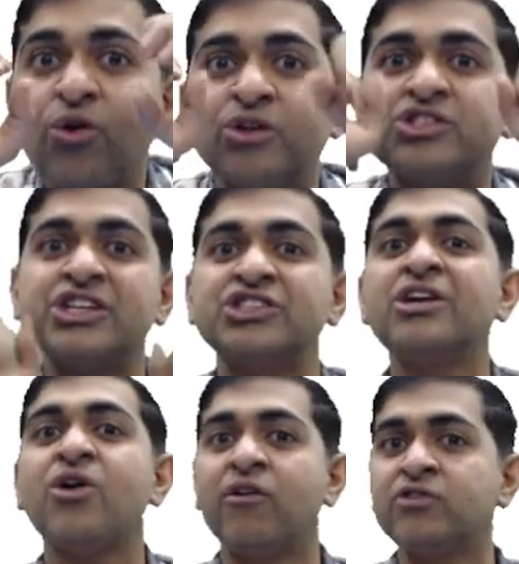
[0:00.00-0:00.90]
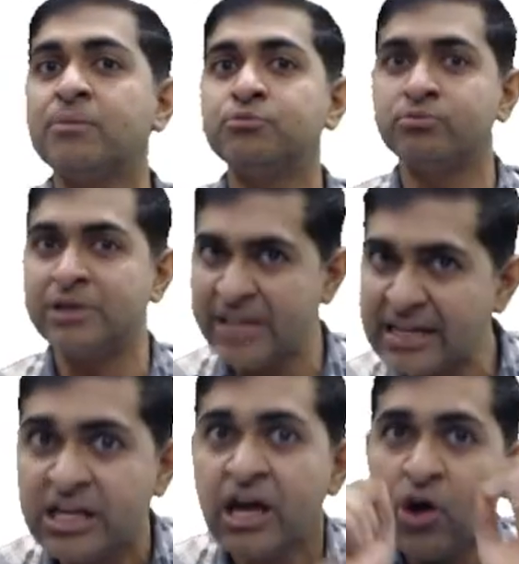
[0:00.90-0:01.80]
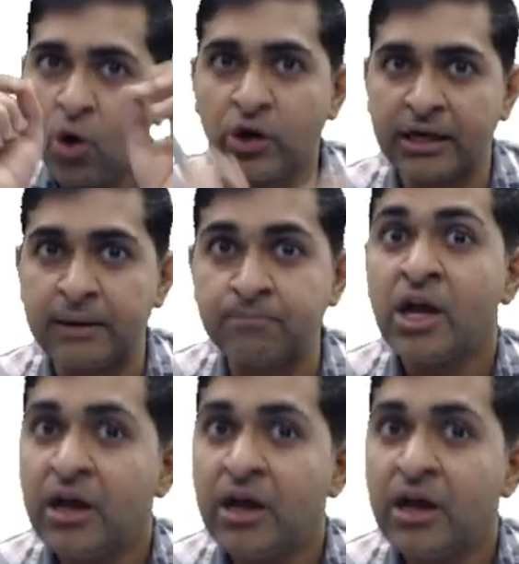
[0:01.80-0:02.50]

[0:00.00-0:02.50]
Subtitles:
constriction of the pupil. Yes, okay.